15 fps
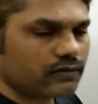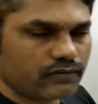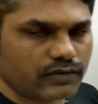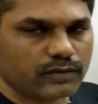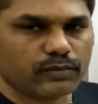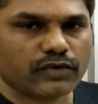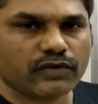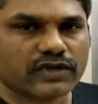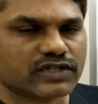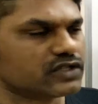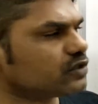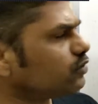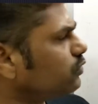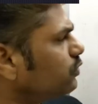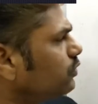5 power
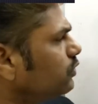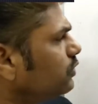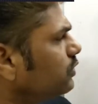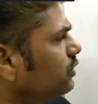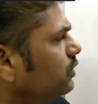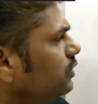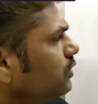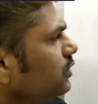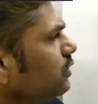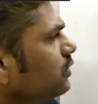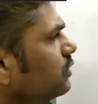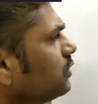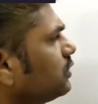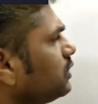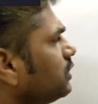0,
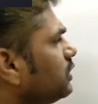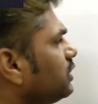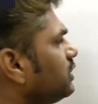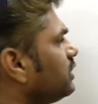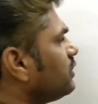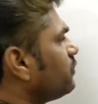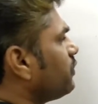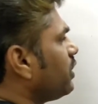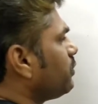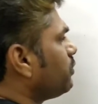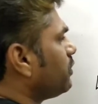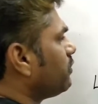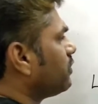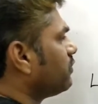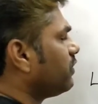here 5
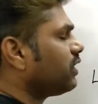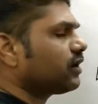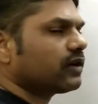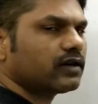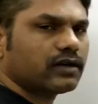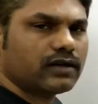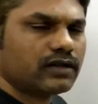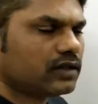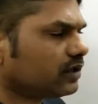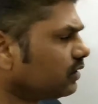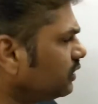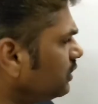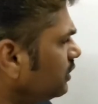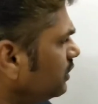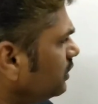power 1.
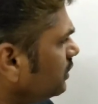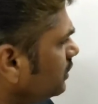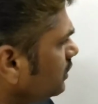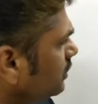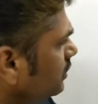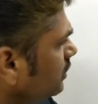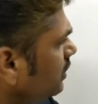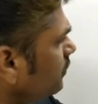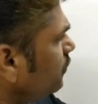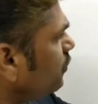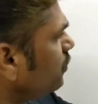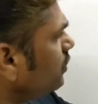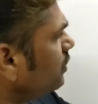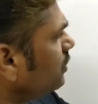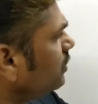
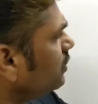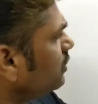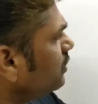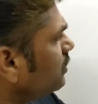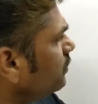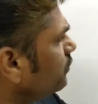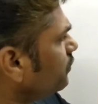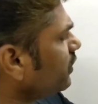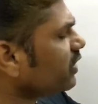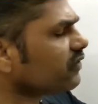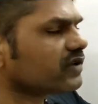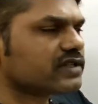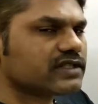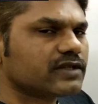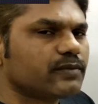Therefore 5
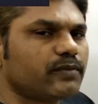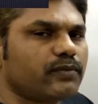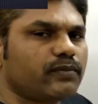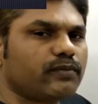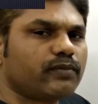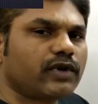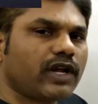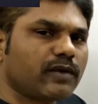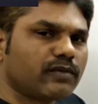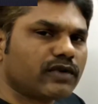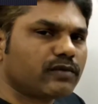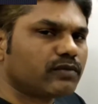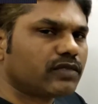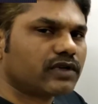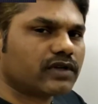is the prime
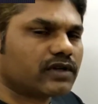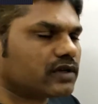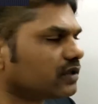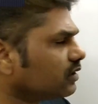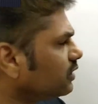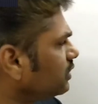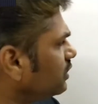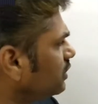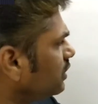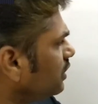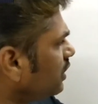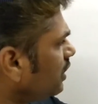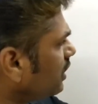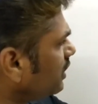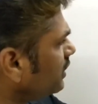number
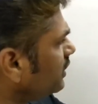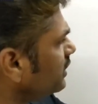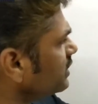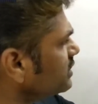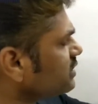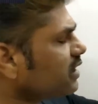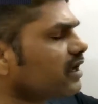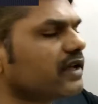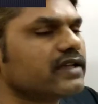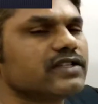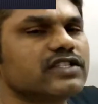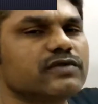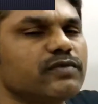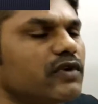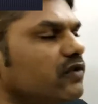and its
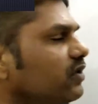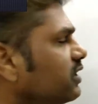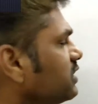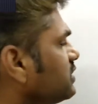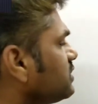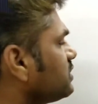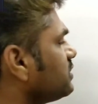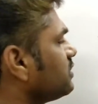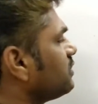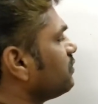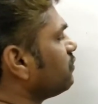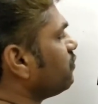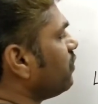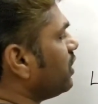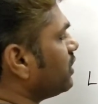highest power is
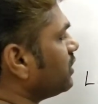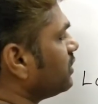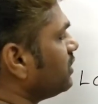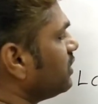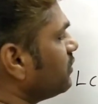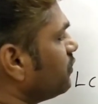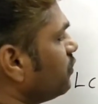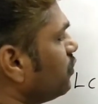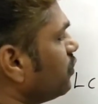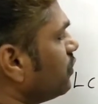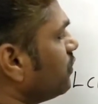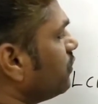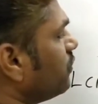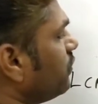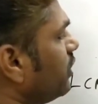1, therefore
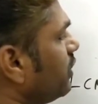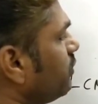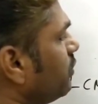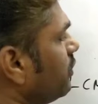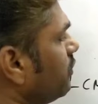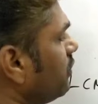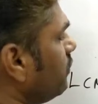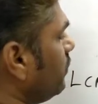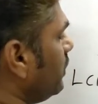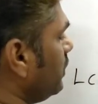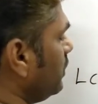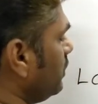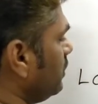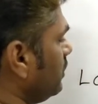5 power 1.